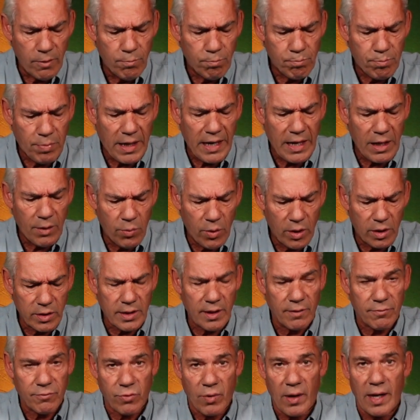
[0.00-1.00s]
But I will
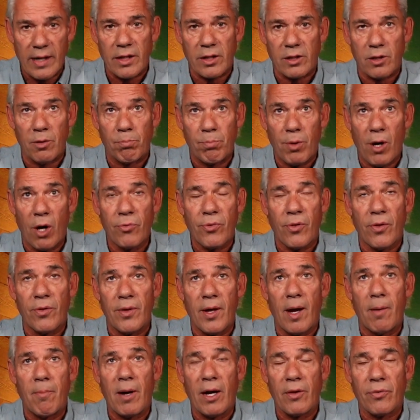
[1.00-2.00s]
give credit to both of
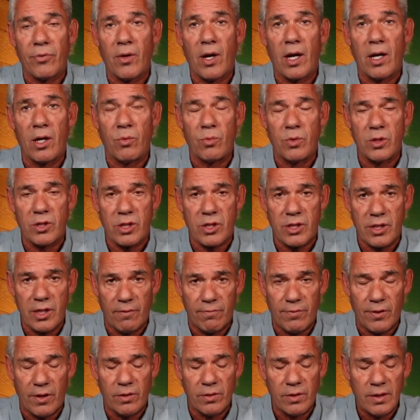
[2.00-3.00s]
them. I thought it was
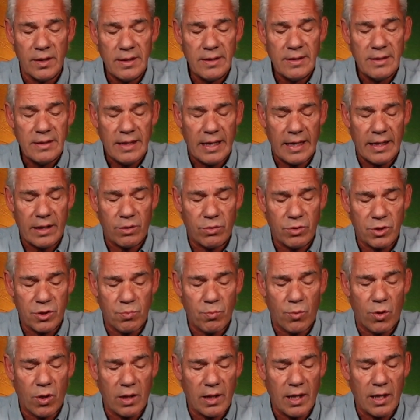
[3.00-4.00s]
civil, and it was
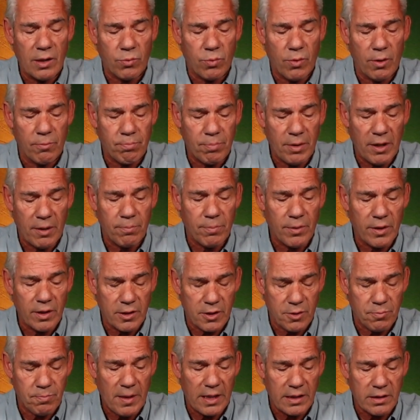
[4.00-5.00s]
more like what people
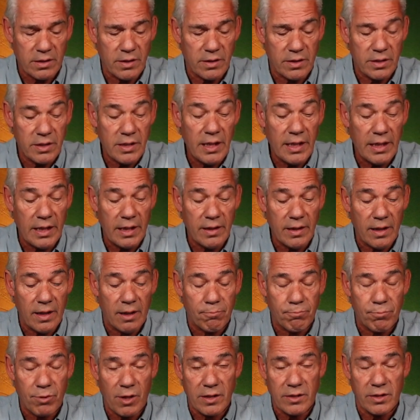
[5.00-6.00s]
expect to see a
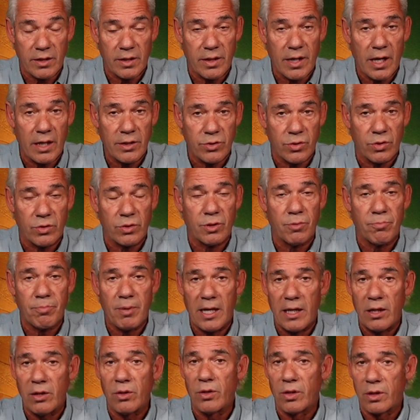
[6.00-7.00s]
presidential
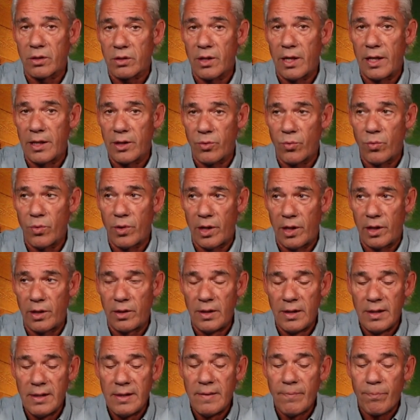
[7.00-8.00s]
debate look like, where,
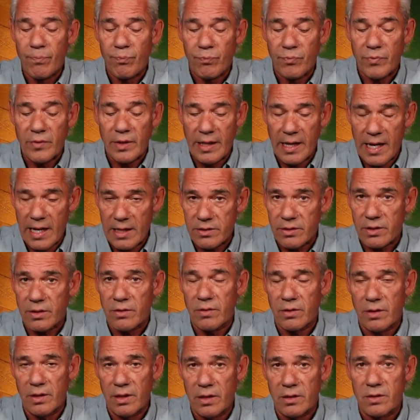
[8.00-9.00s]
yes,
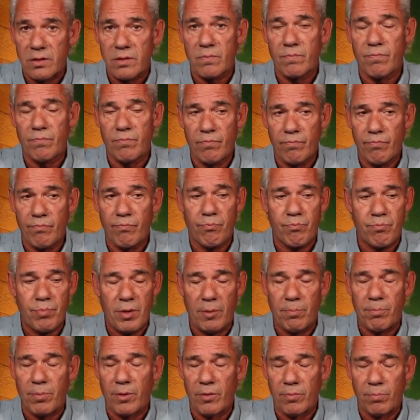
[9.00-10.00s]
there's
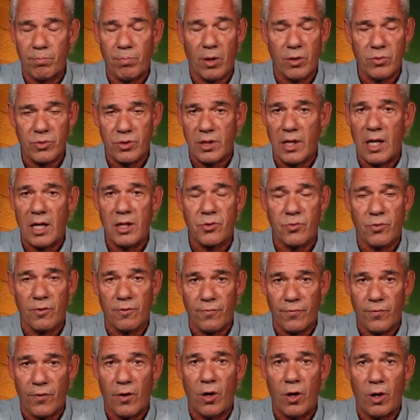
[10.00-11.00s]
people, both sides were
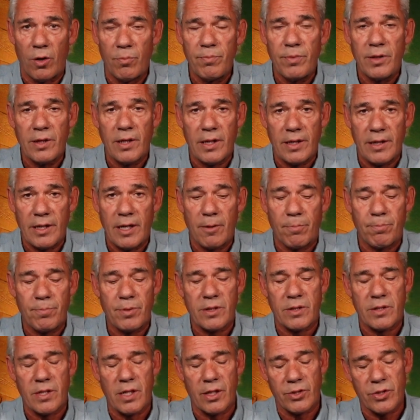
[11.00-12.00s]
firm in their
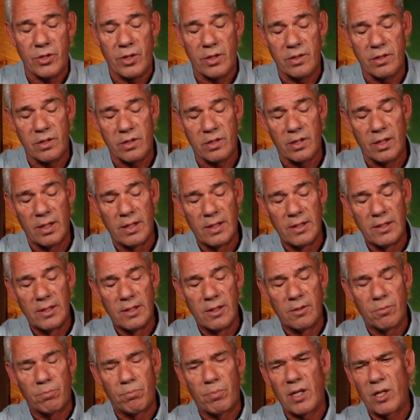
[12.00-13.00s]
positions,
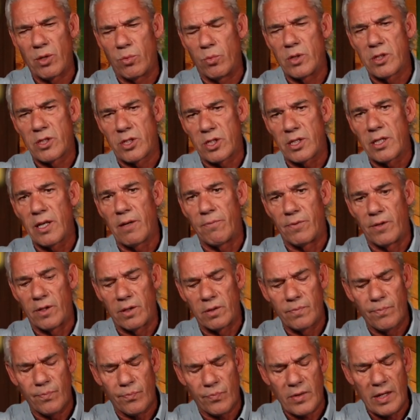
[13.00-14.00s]
but it was
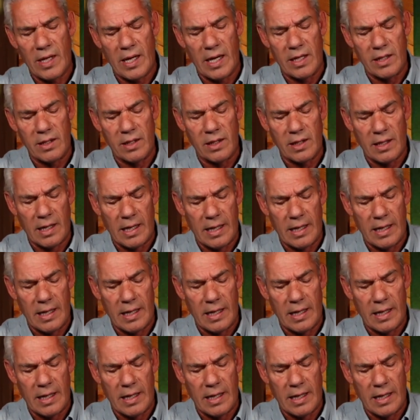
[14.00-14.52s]
civil, and